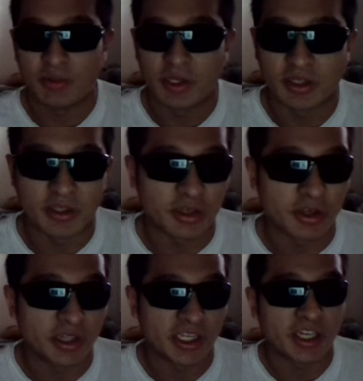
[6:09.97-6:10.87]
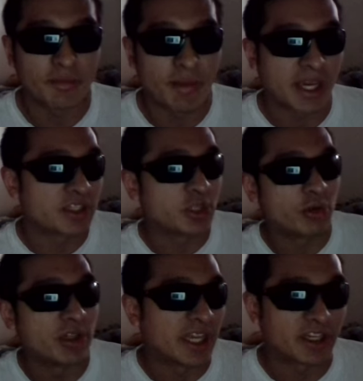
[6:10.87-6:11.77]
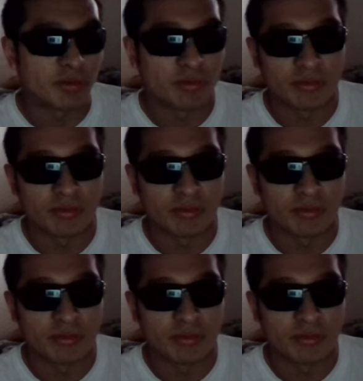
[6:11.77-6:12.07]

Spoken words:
But, you know, like, getting back into it, like,